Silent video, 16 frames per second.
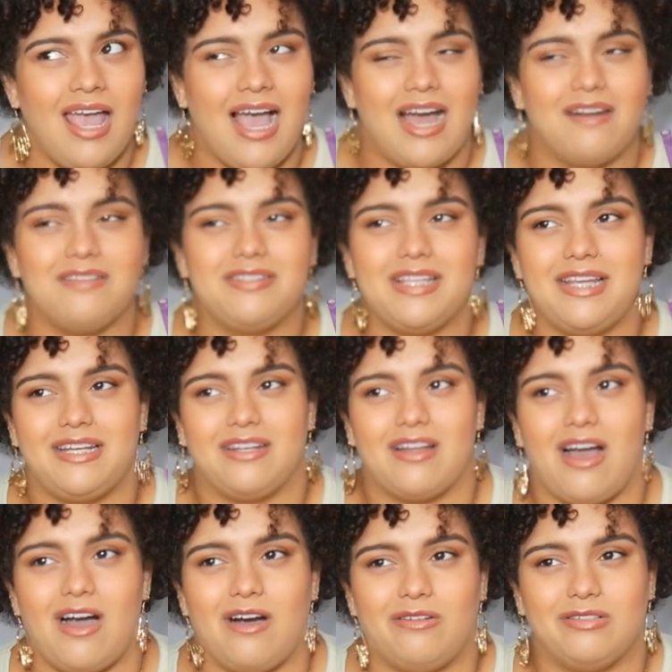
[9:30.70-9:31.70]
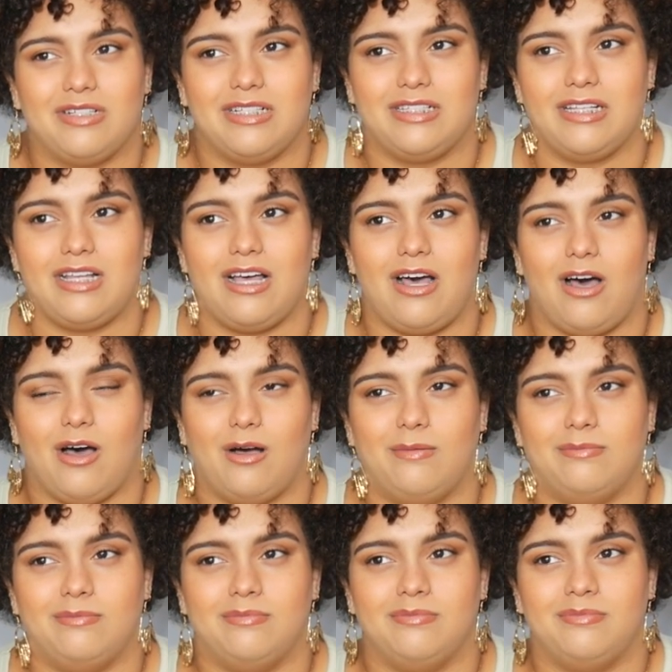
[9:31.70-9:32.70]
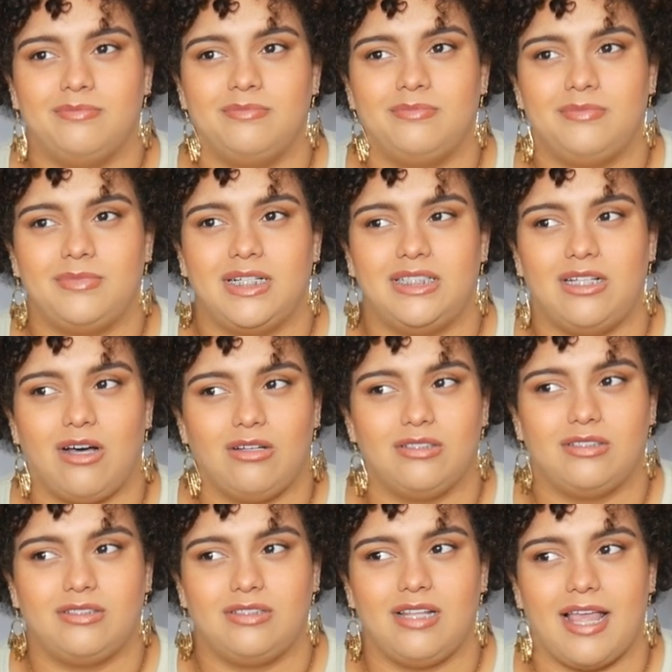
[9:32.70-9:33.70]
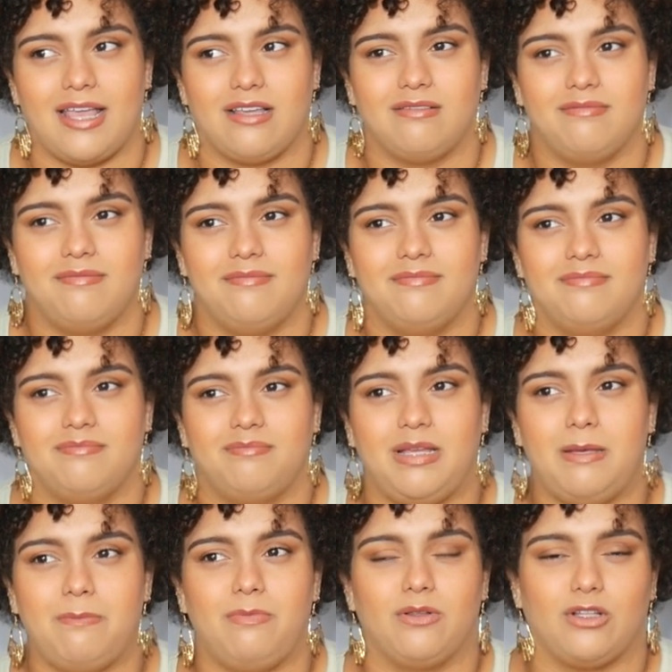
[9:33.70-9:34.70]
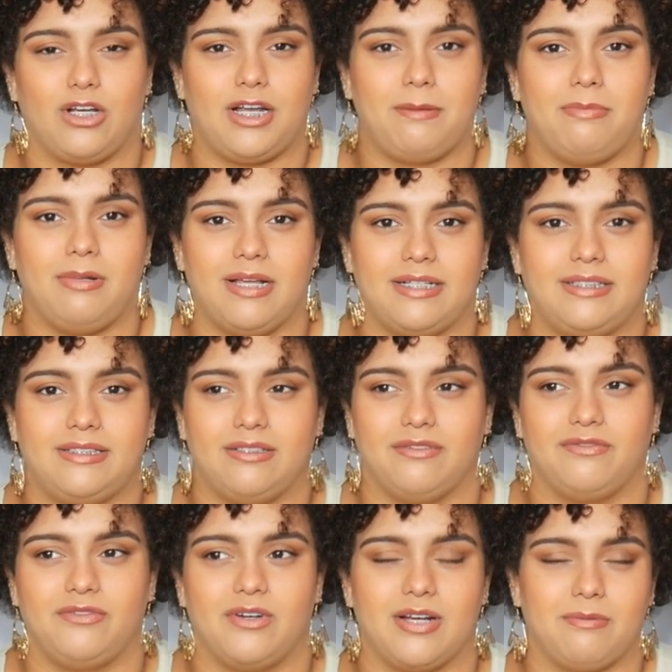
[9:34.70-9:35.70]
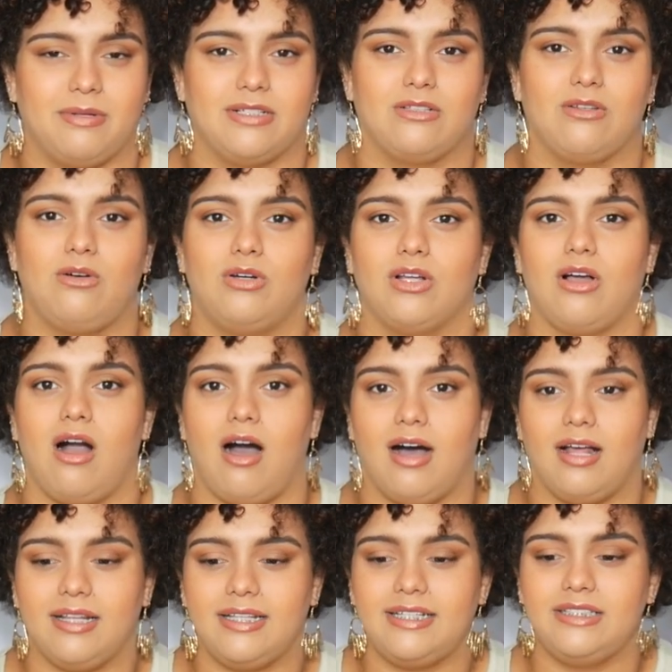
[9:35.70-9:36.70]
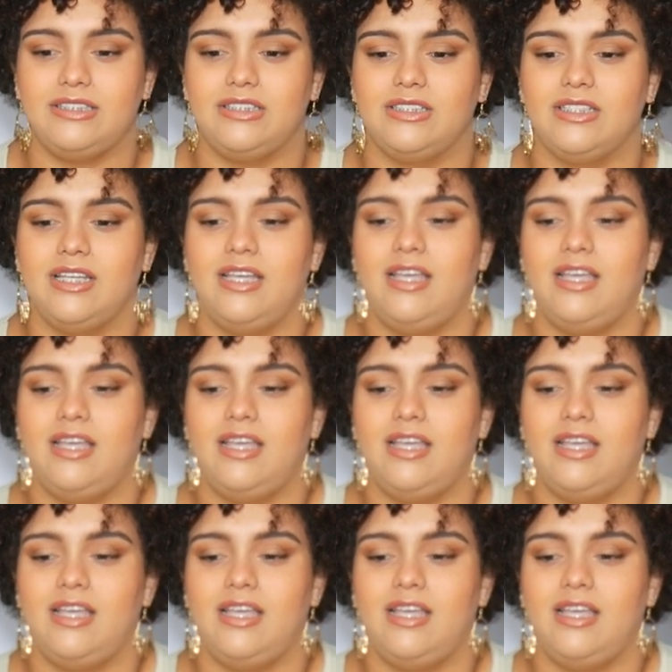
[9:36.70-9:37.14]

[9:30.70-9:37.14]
I don't say not old because um adults like people 30 plus or 40 plus go to college